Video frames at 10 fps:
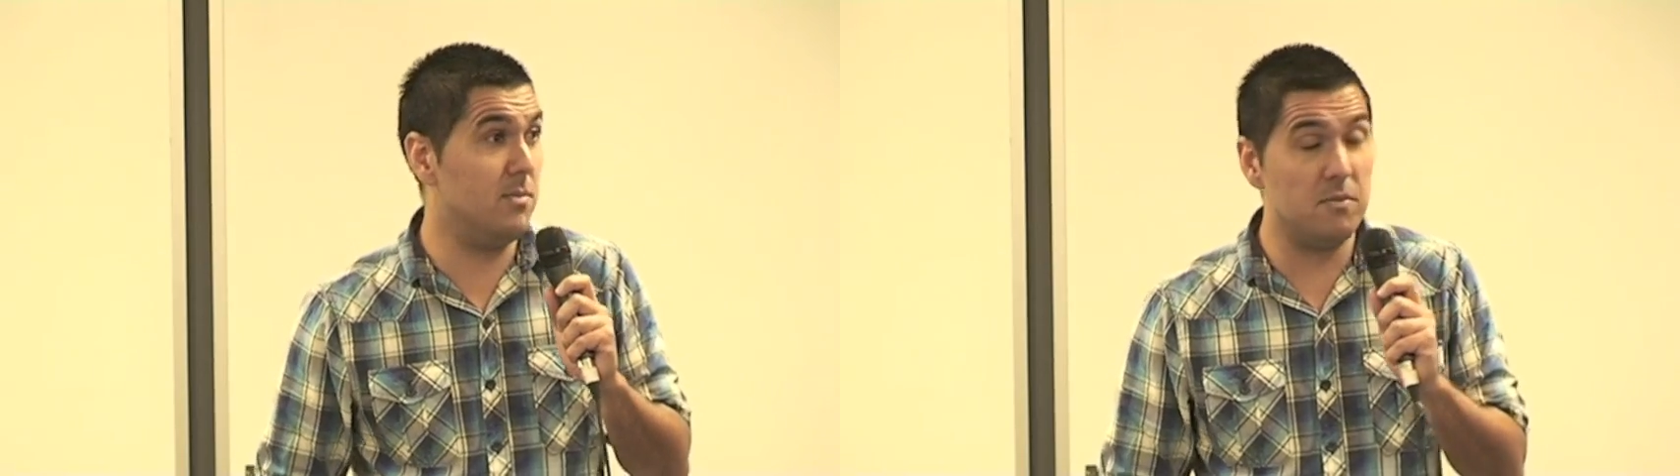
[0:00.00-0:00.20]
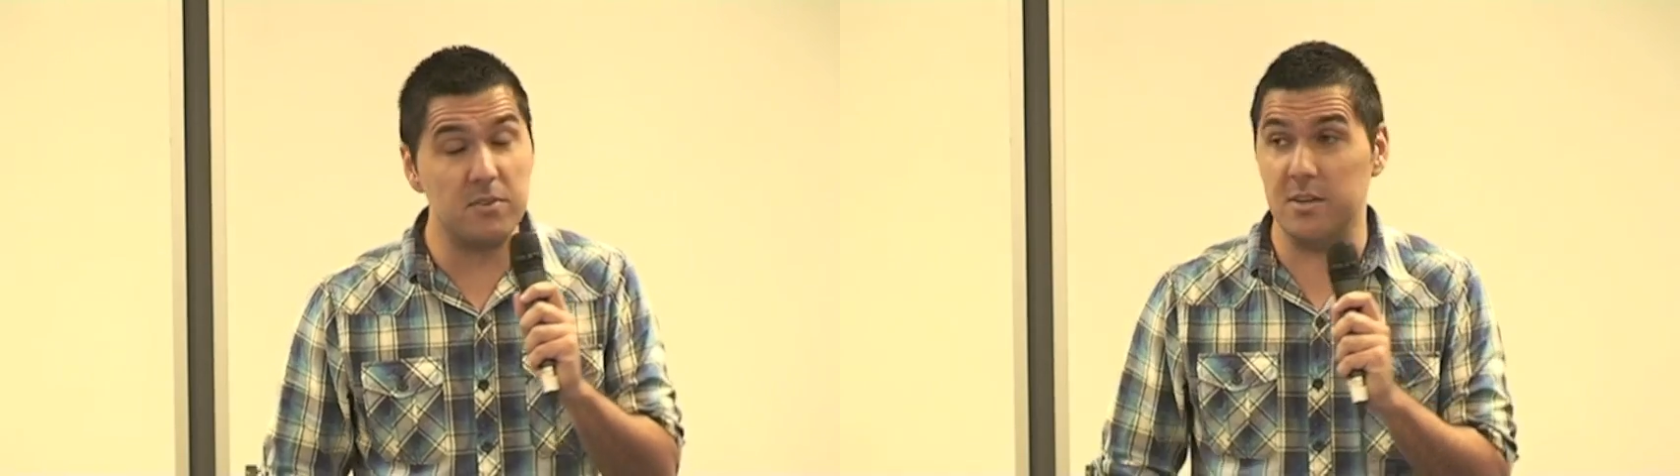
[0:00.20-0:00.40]

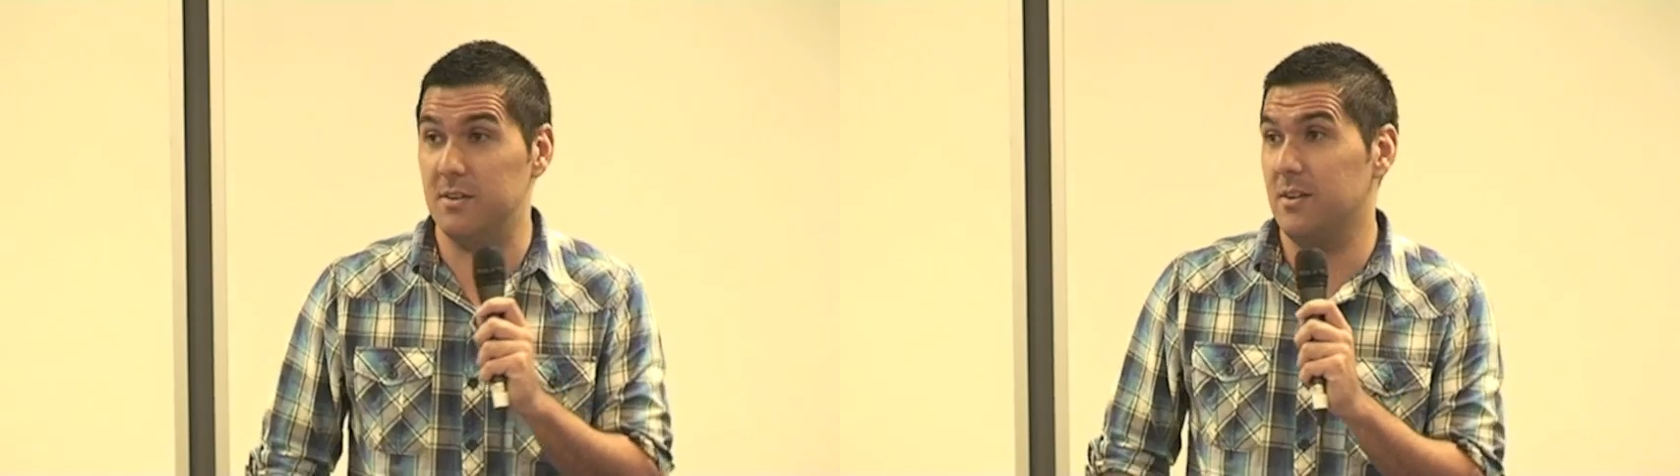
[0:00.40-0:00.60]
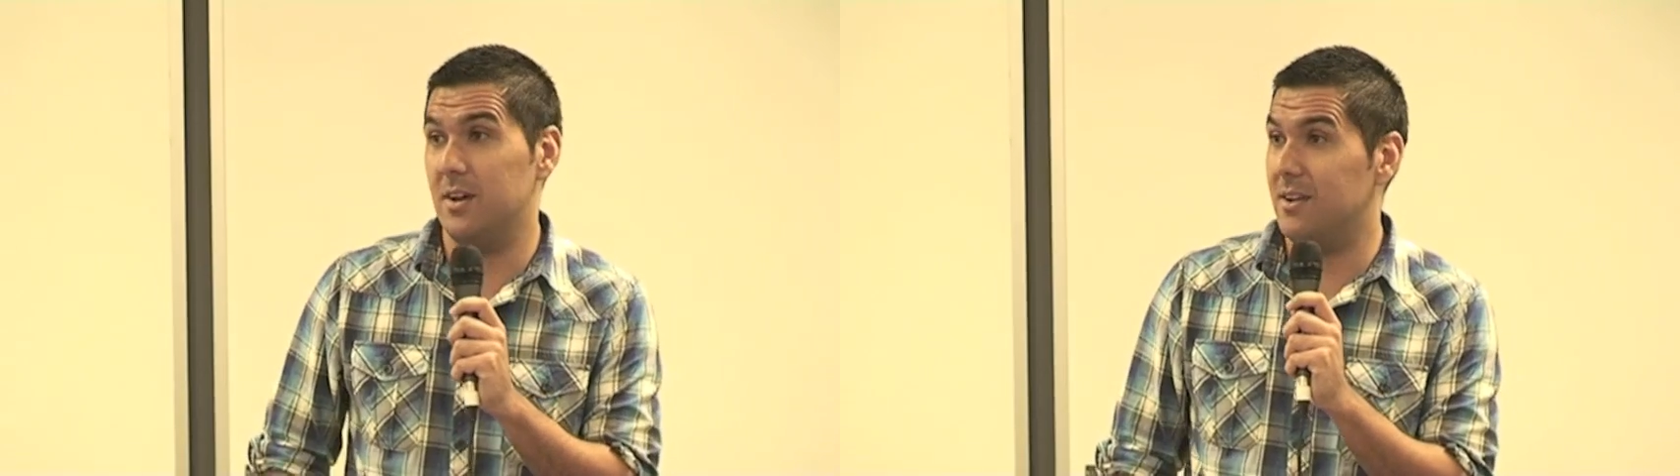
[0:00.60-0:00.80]
loving it.
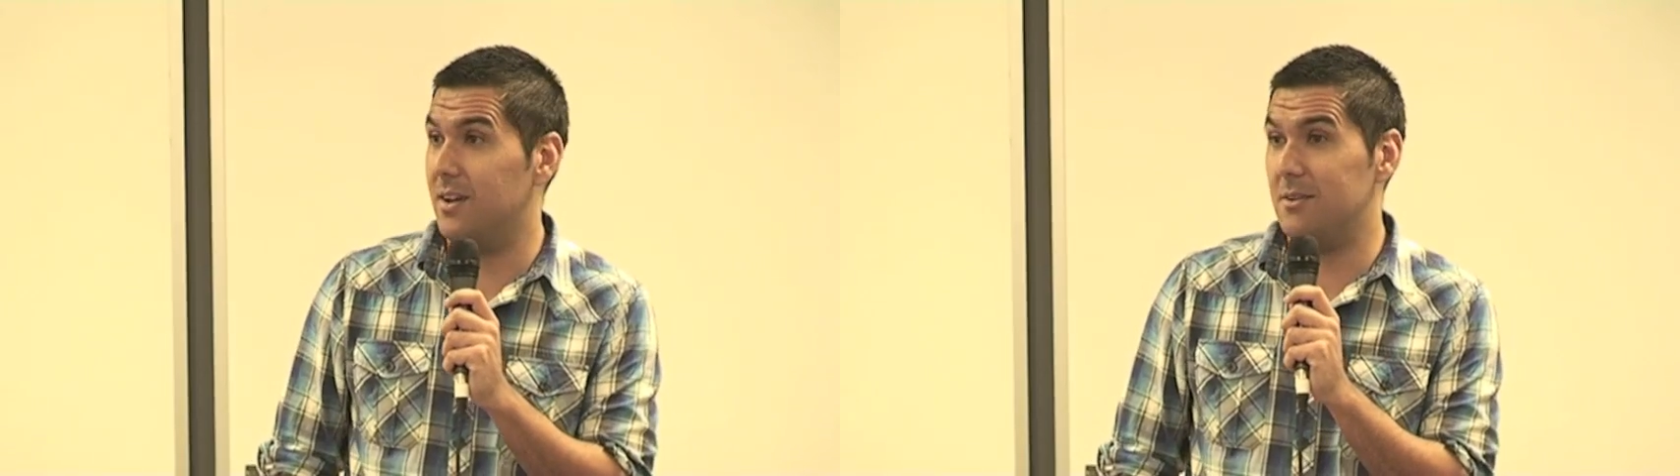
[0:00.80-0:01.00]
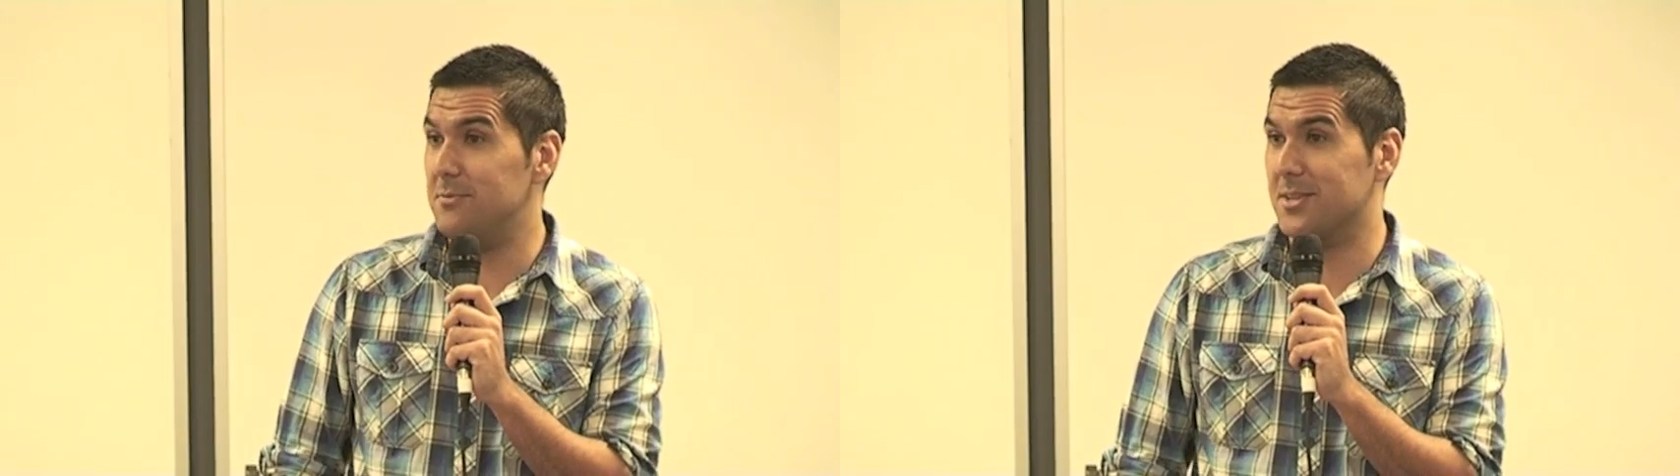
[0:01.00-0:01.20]

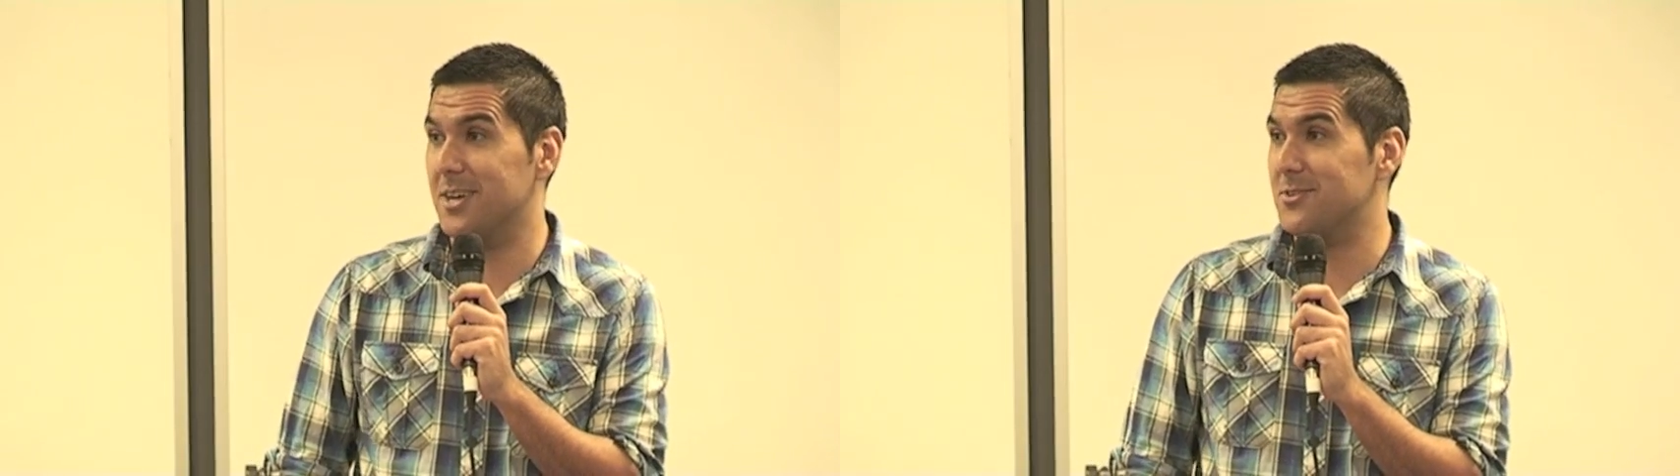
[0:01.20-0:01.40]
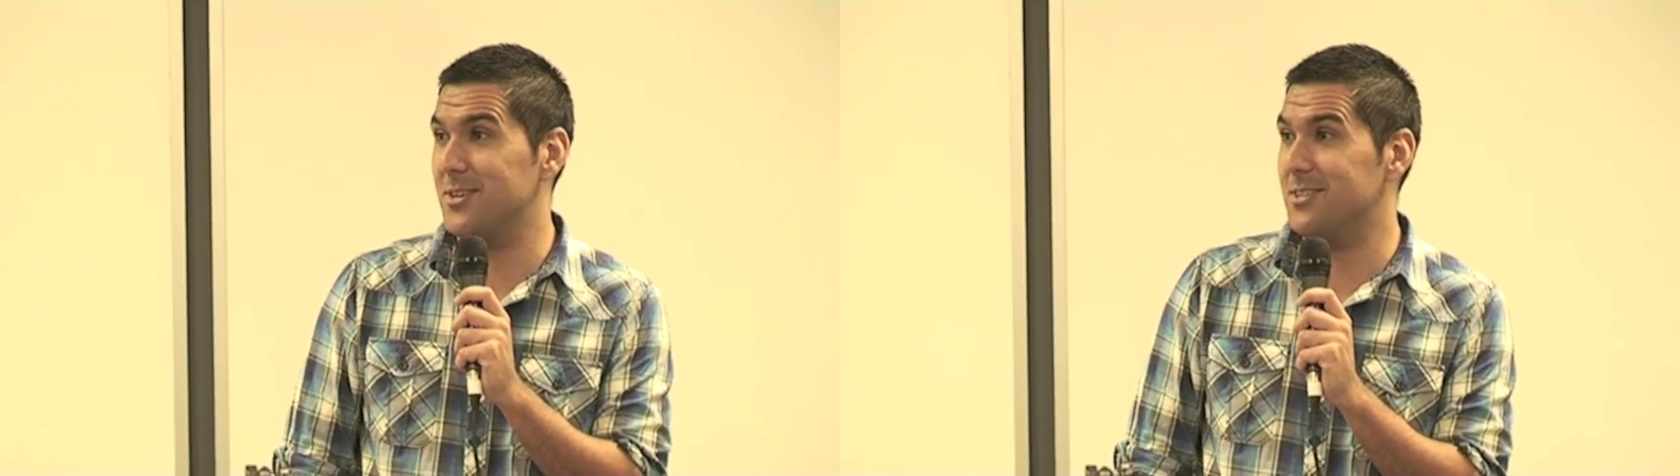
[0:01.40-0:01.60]
I love this
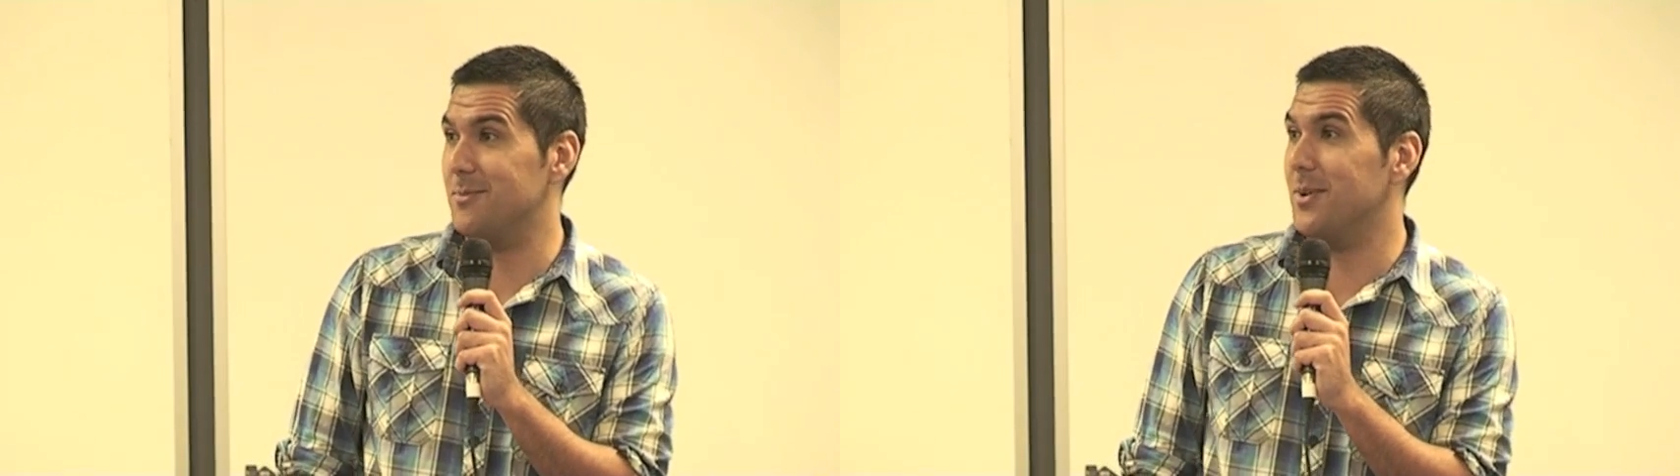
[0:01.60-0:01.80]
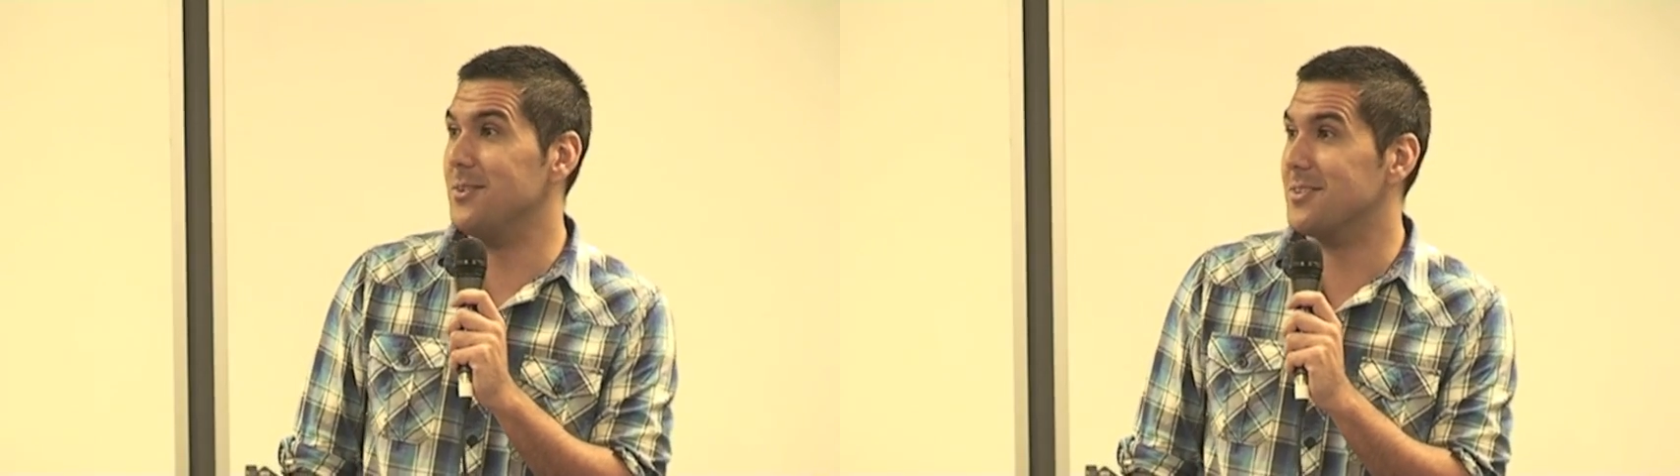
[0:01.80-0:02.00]
country, to
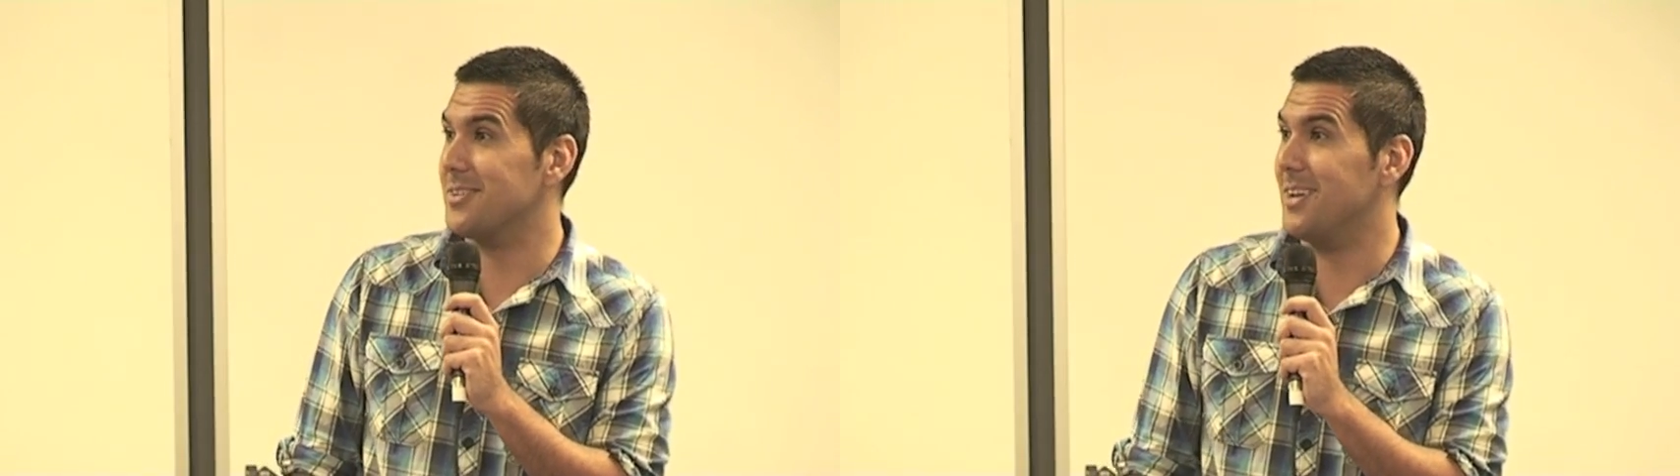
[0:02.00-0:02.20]
be honest.